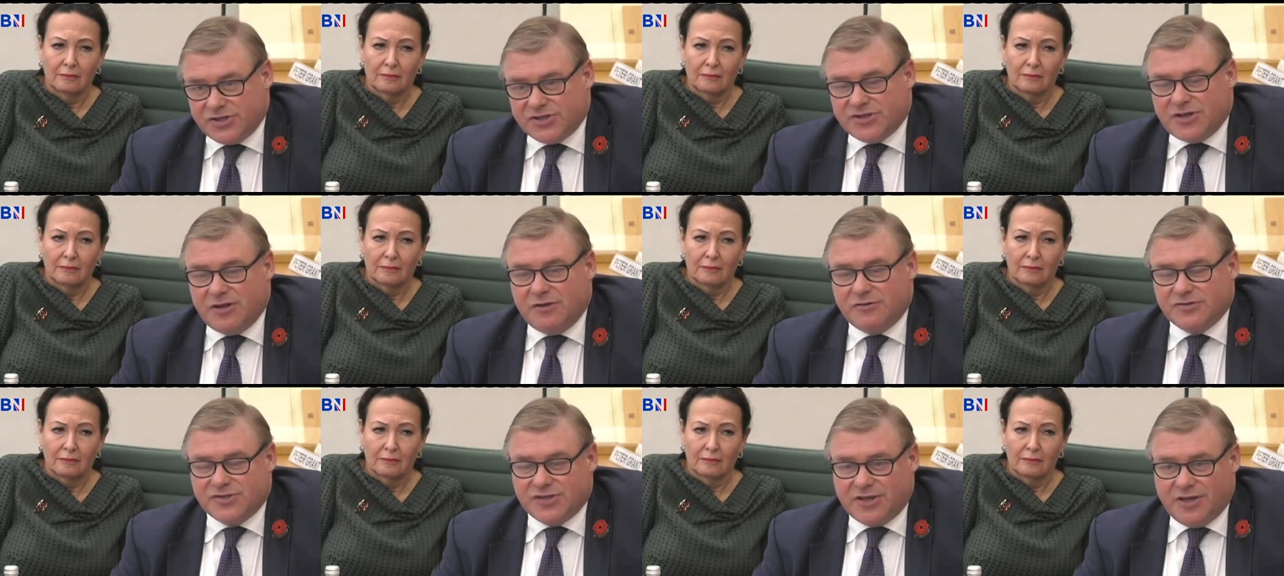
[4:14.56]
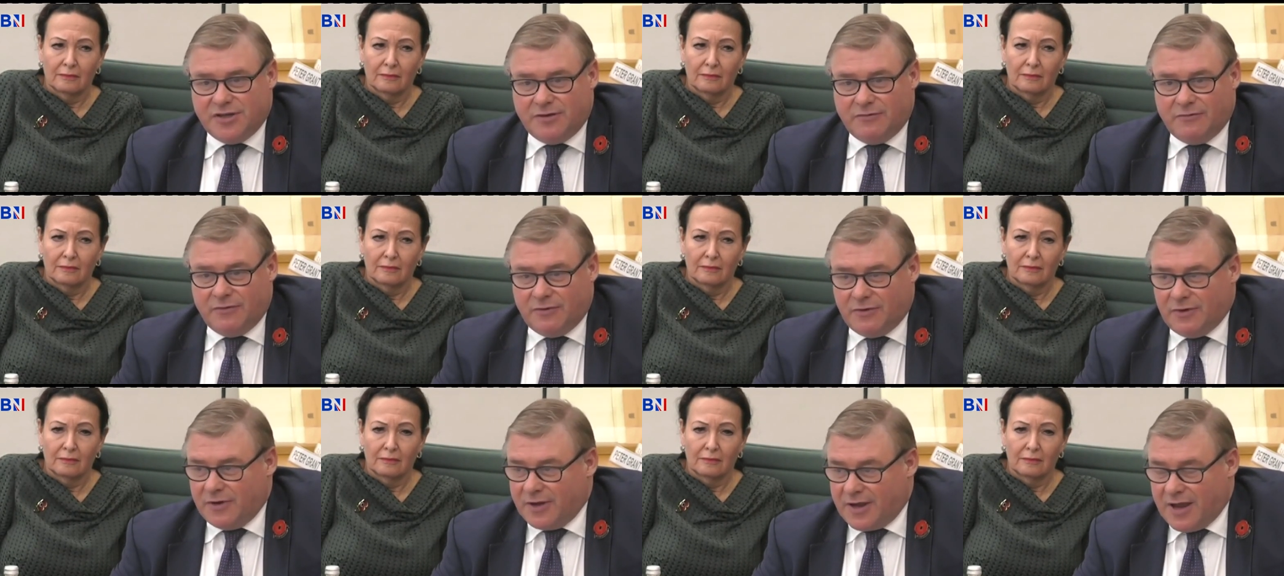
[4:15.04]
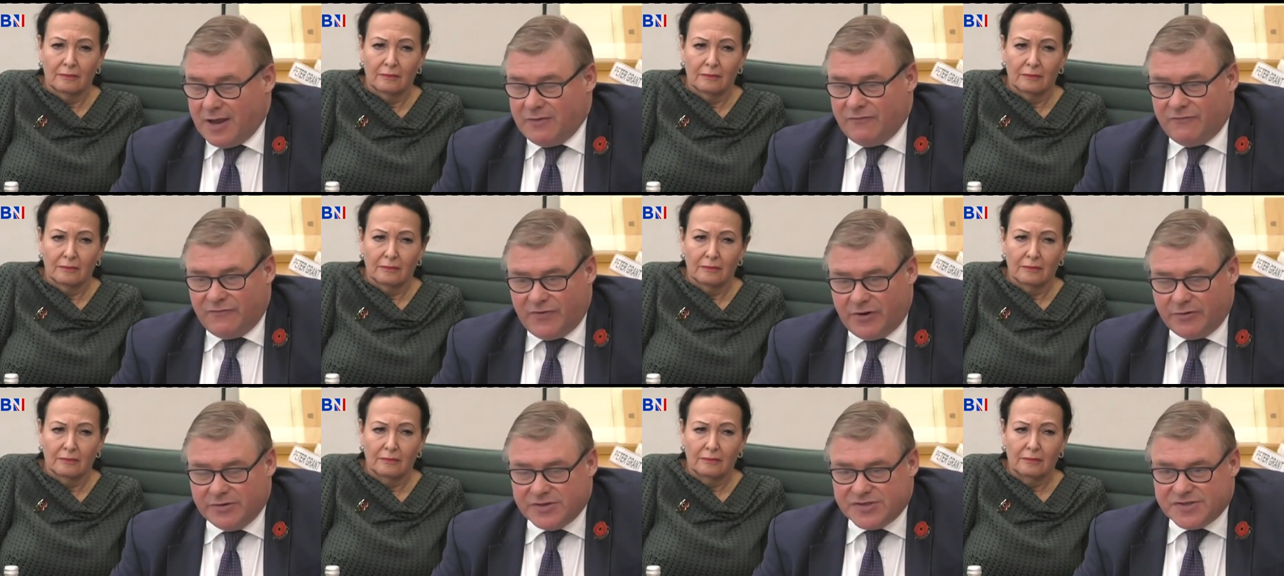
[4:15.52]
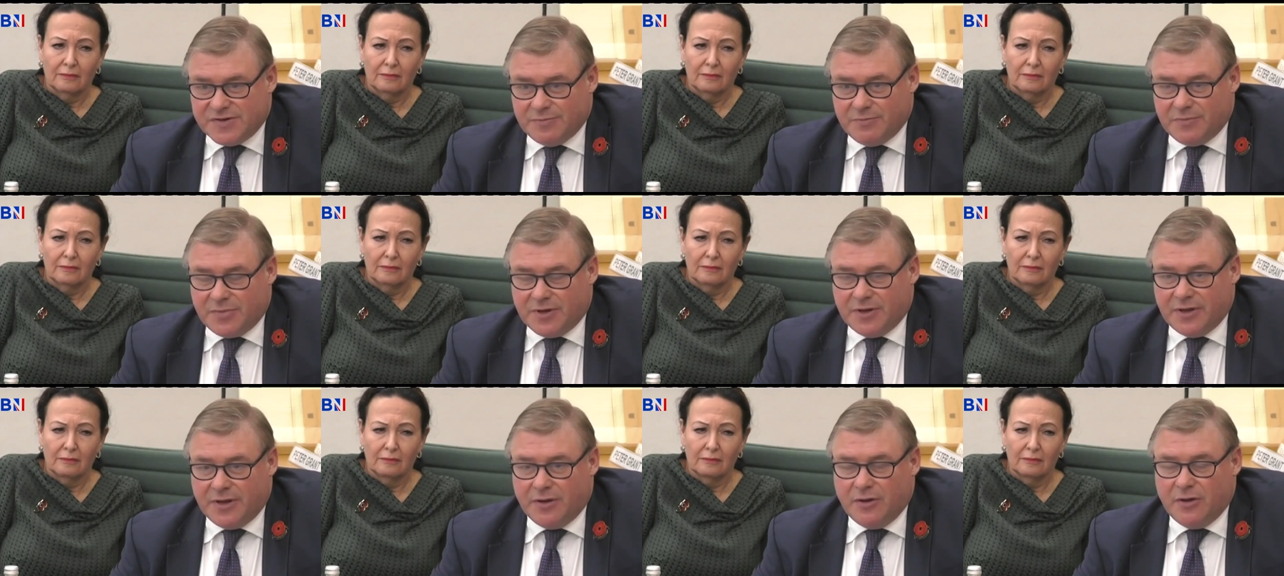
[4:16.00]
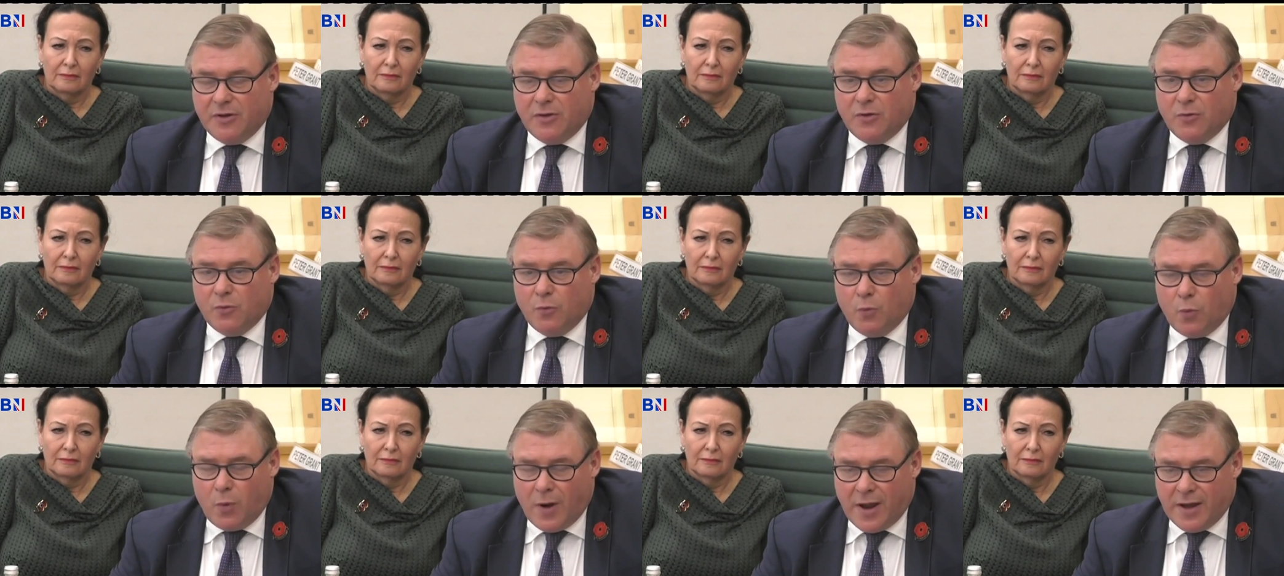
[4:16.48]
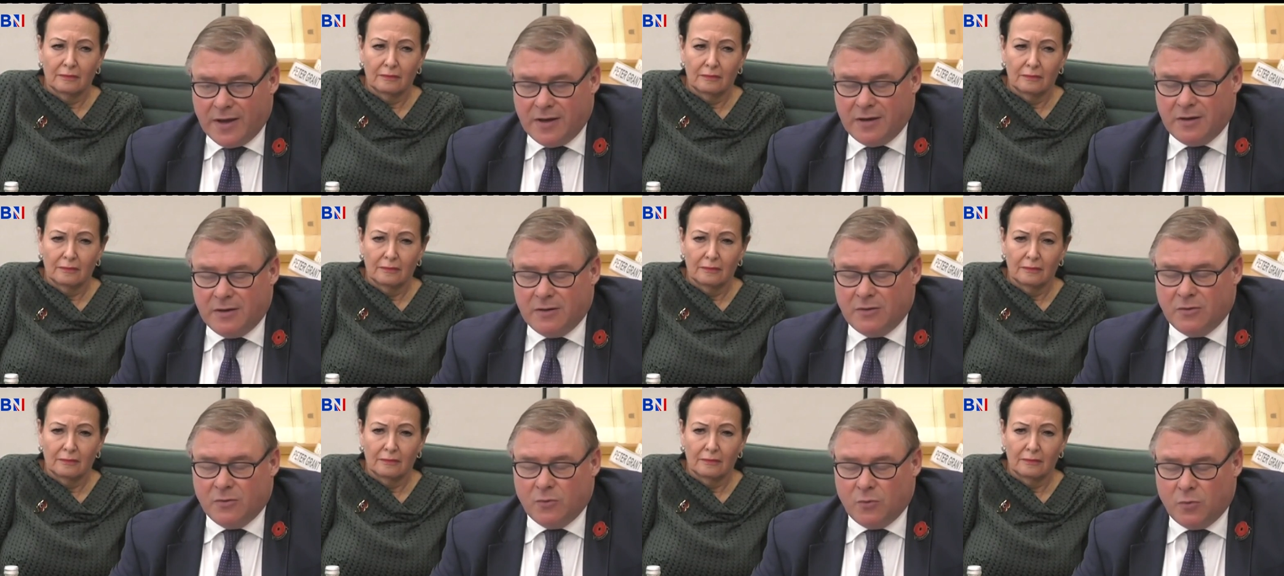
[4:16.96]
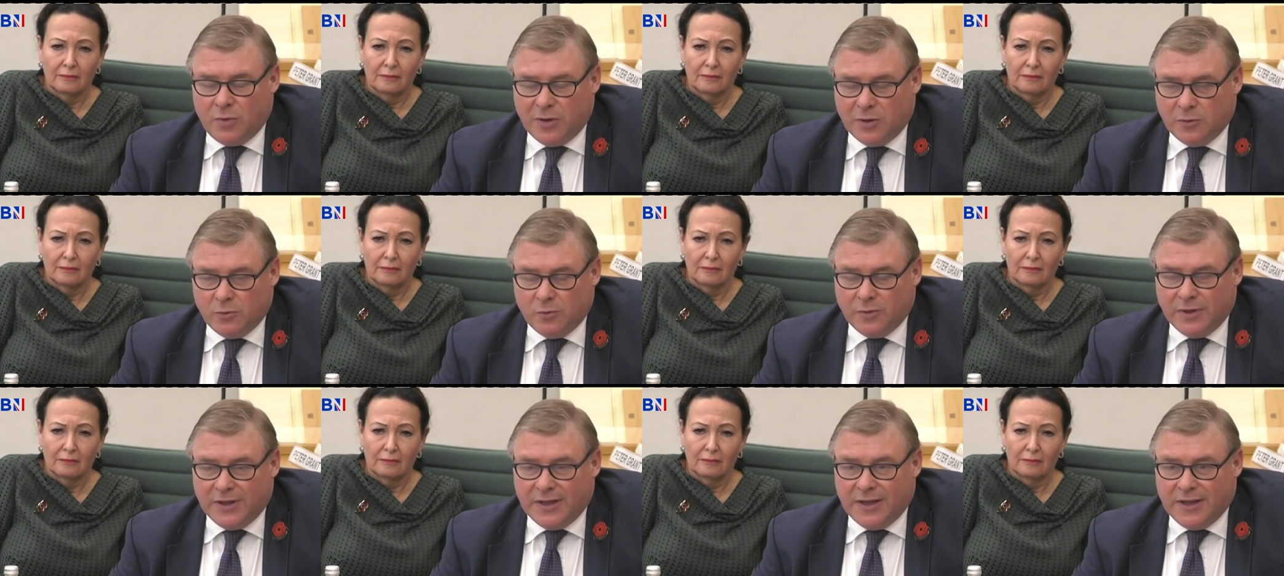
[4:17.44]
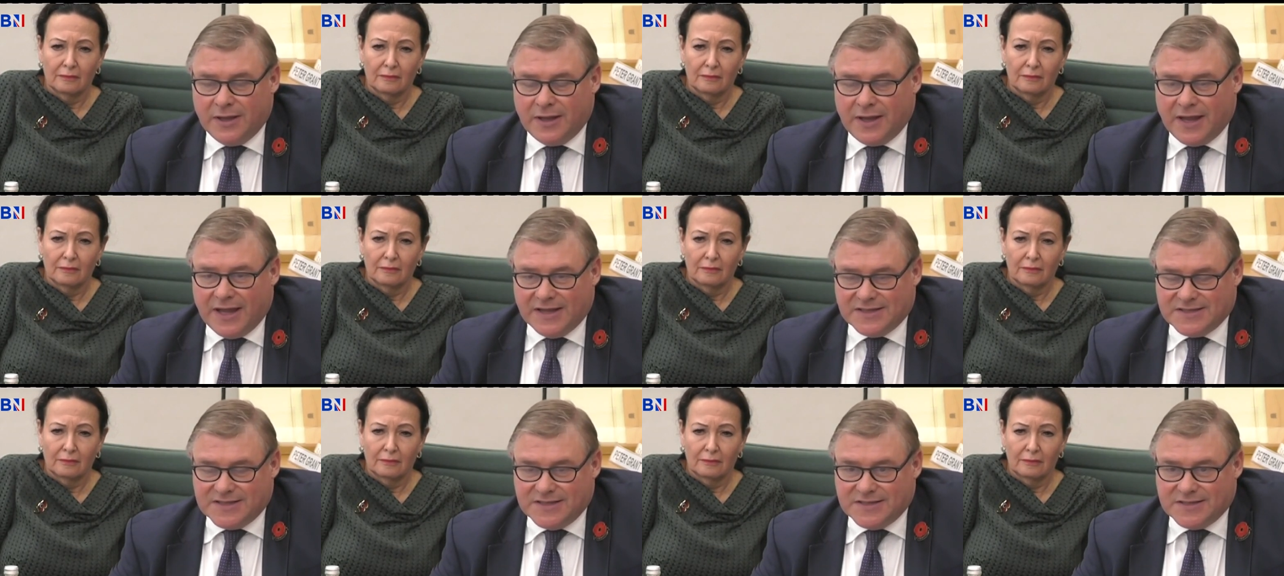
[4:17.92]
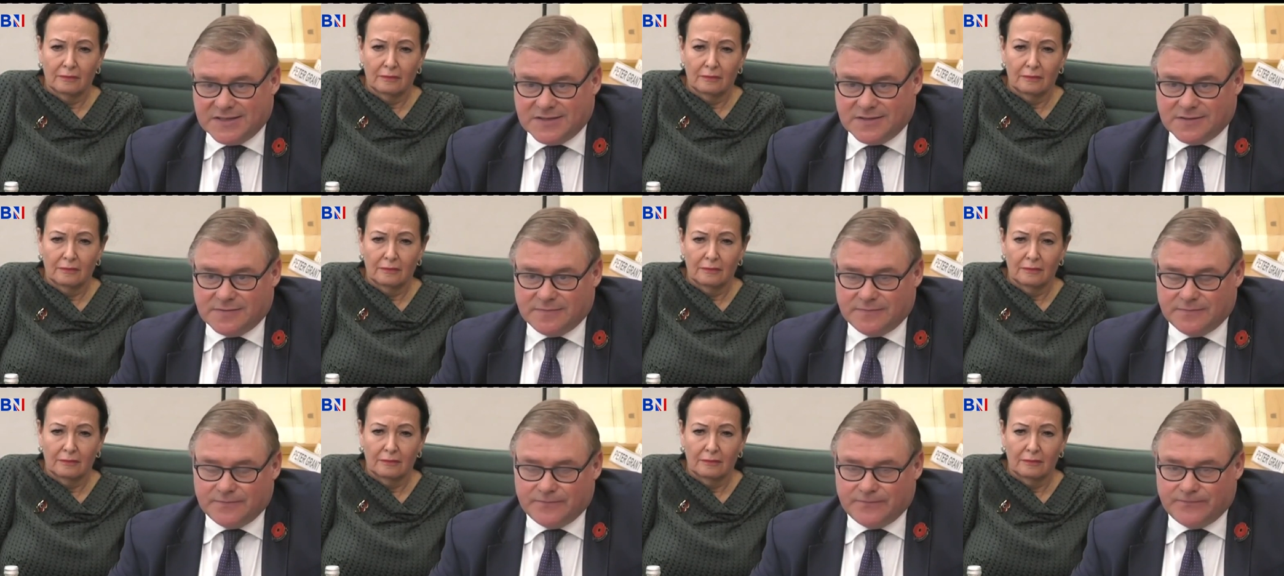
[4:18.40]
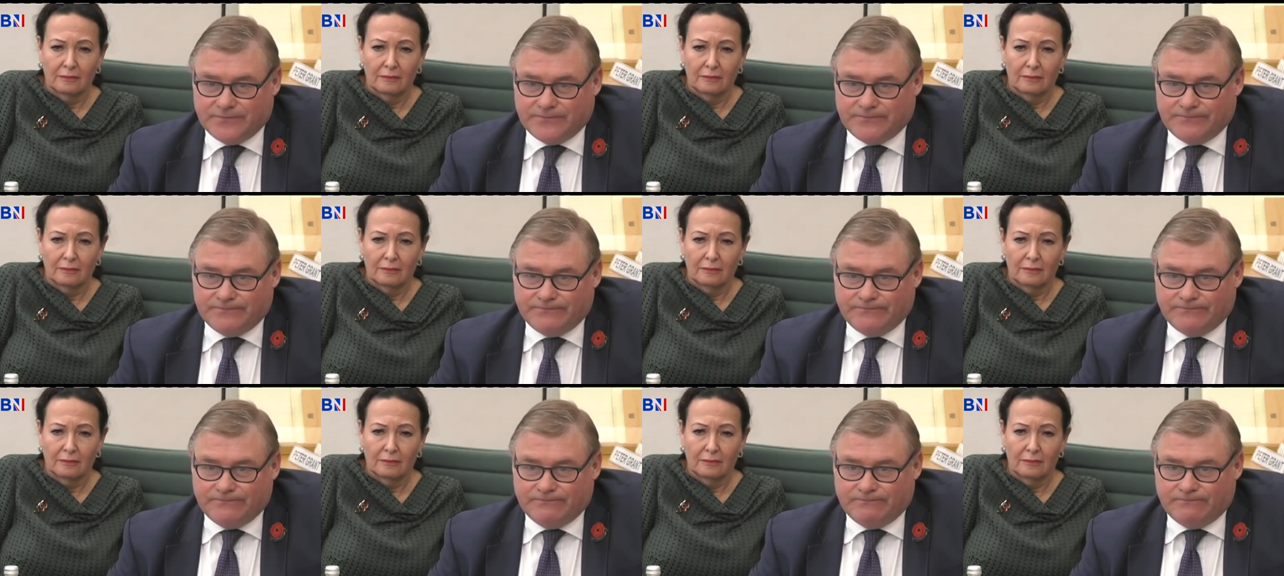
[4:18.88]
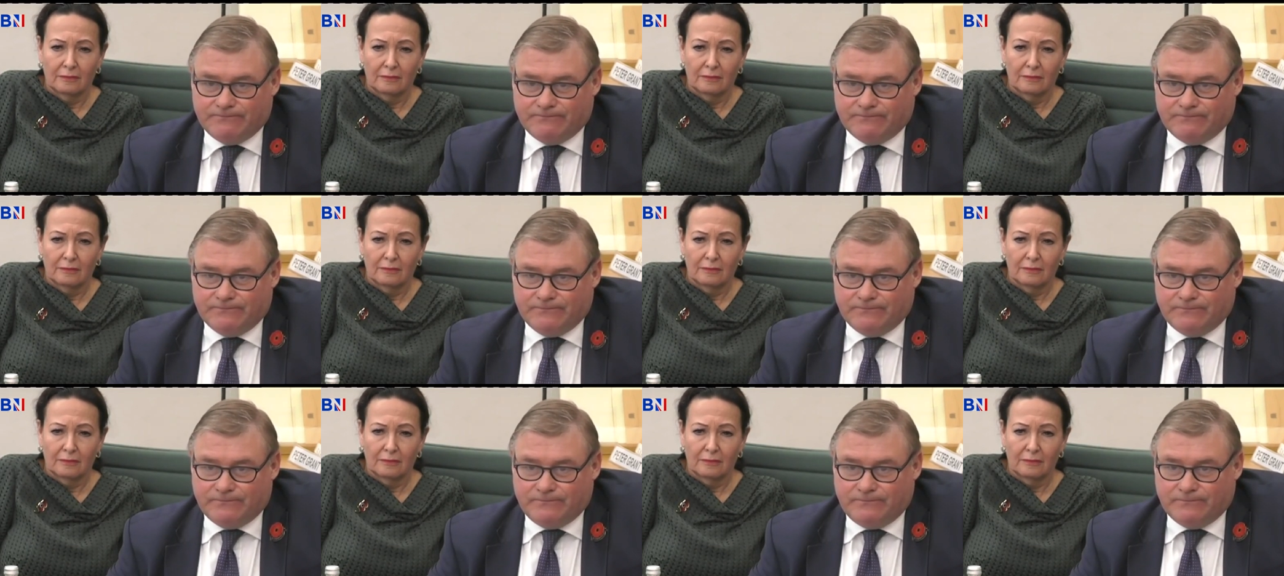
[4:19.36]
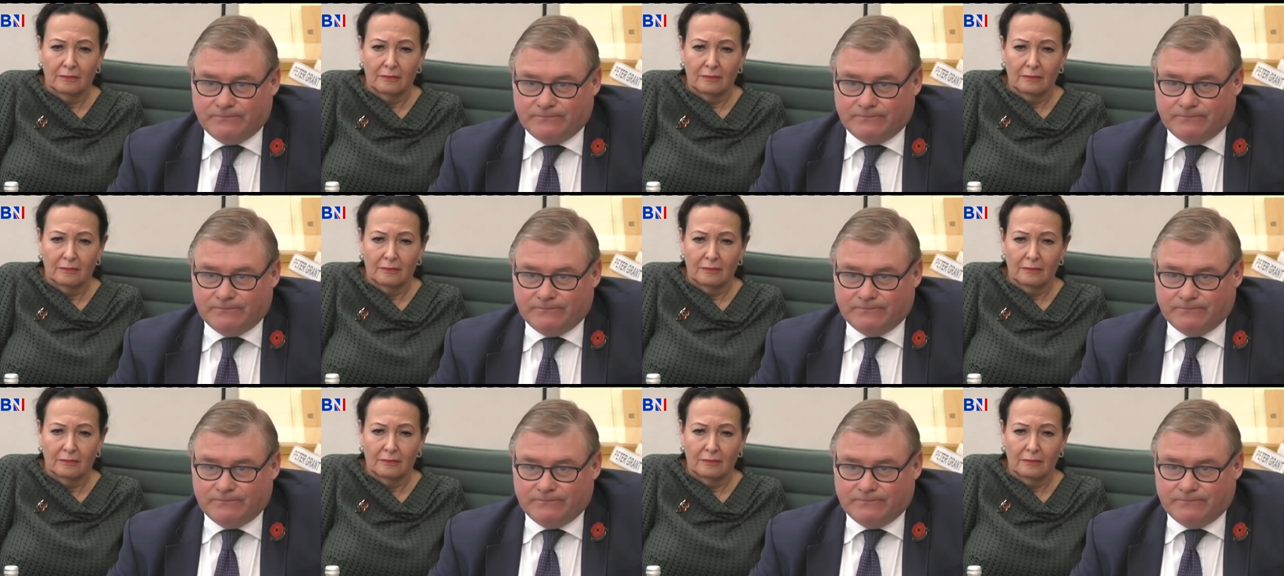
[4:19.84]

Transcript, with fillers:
Speaker 1: ask you again, very simply, when will we get it? So we have been